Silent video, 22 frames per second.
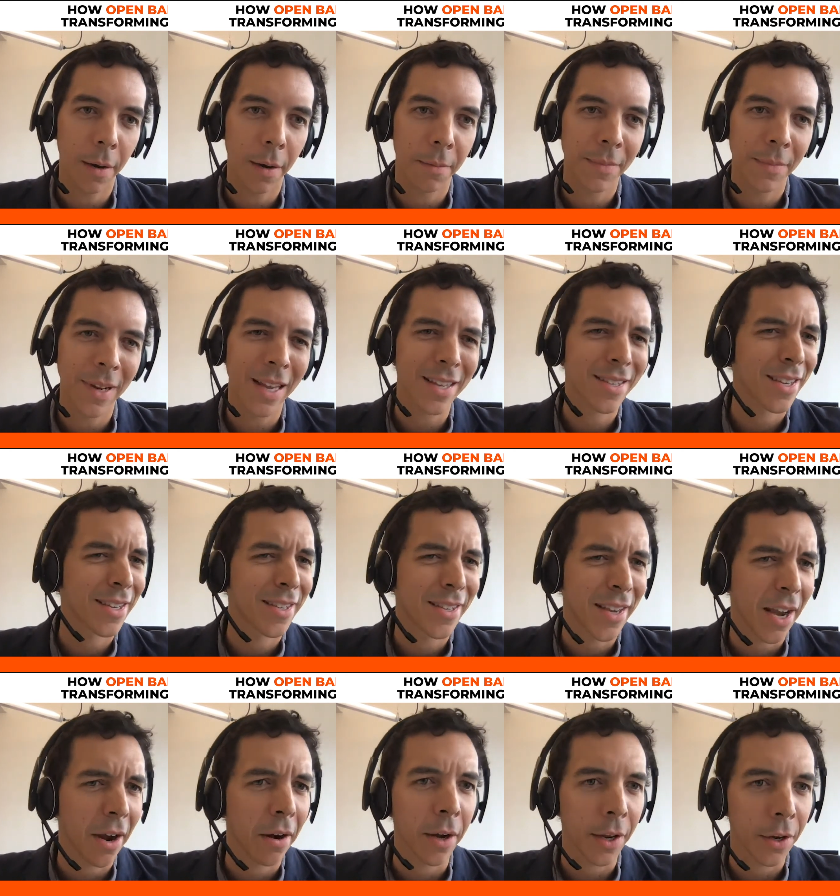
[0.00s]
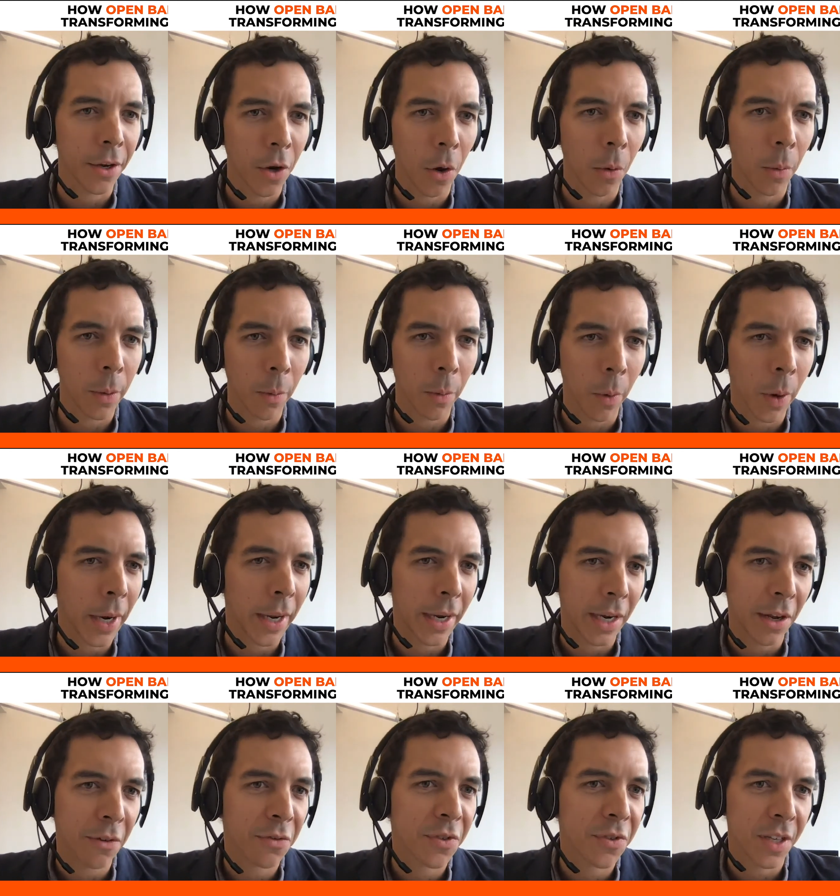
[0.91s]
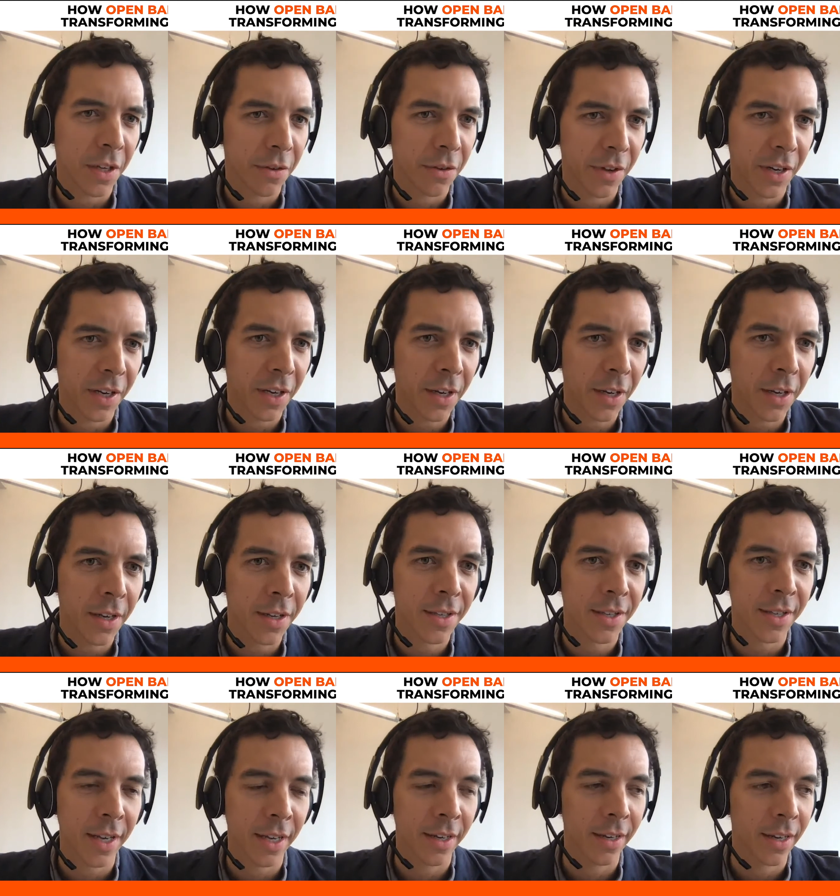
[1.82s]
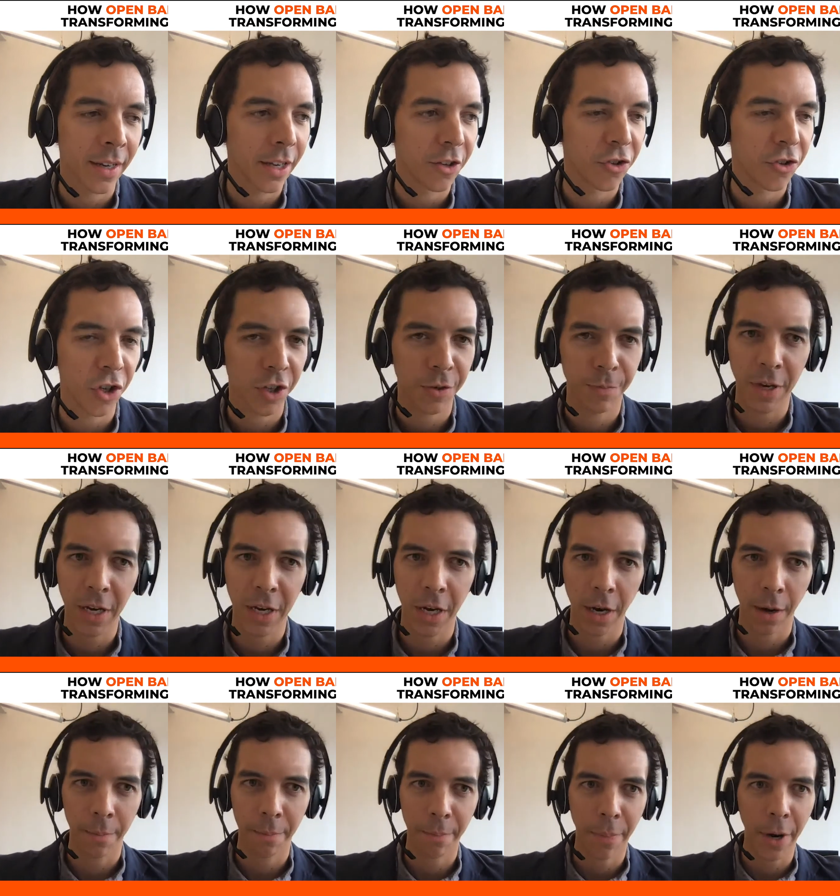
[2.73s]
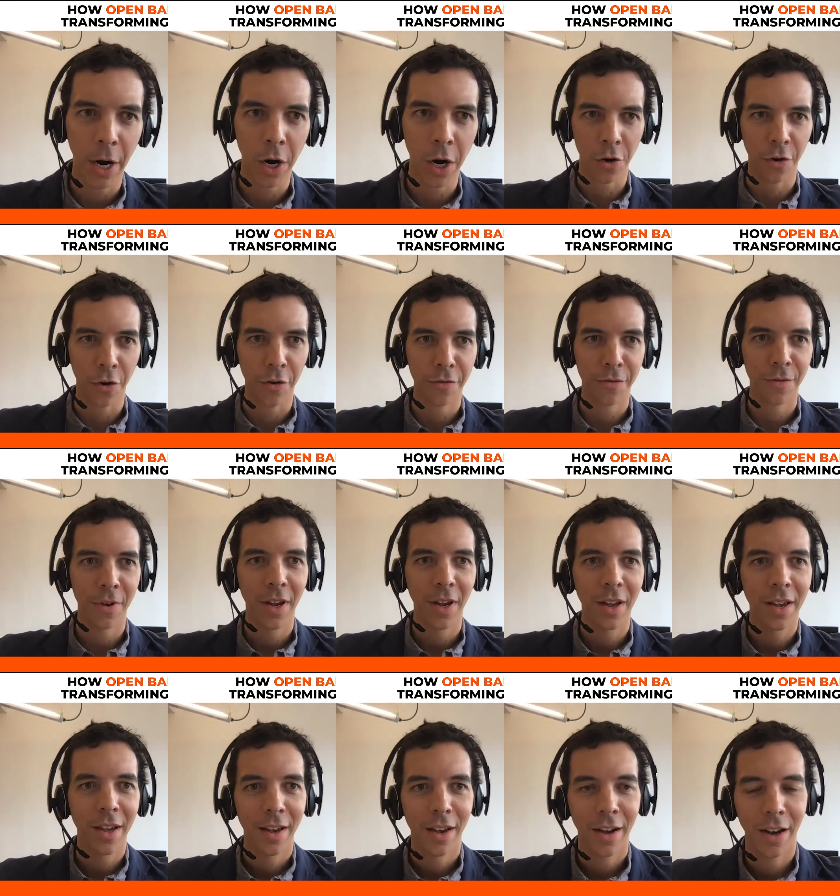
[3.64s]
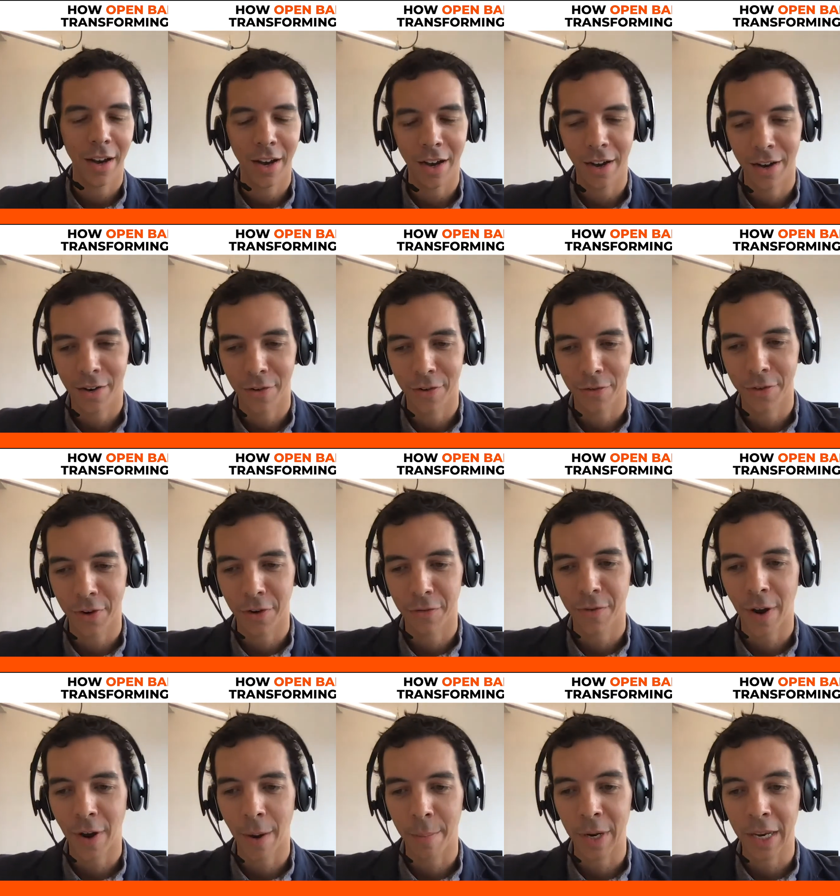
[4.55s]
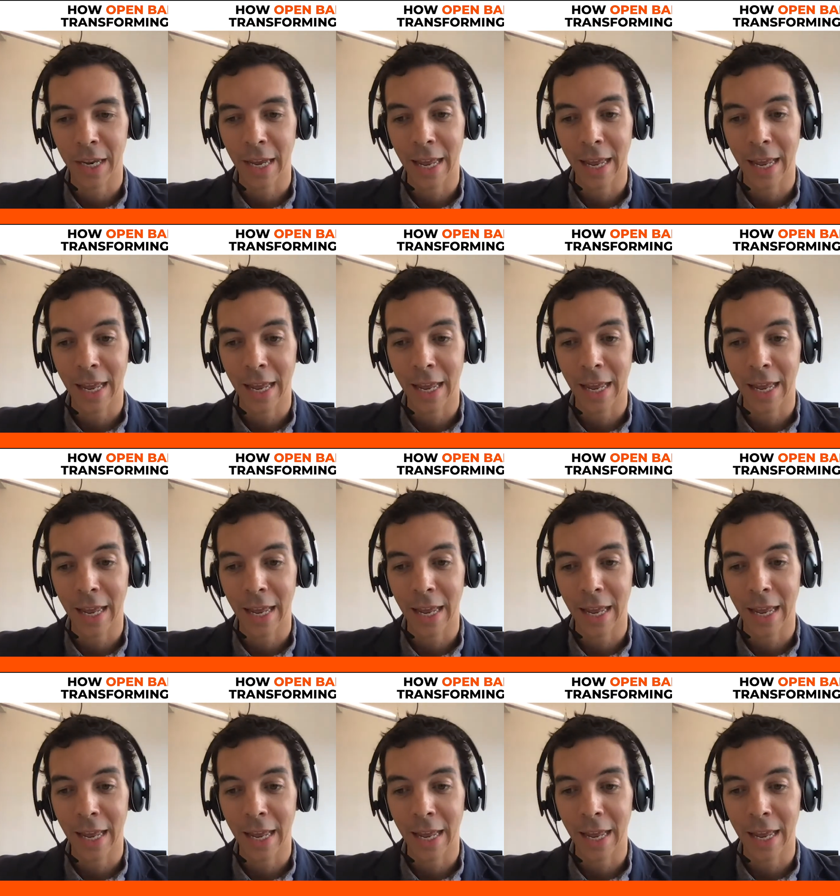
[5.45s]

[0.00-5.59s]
necessarily knowing what NFC even is, and it's just become part of their fabric.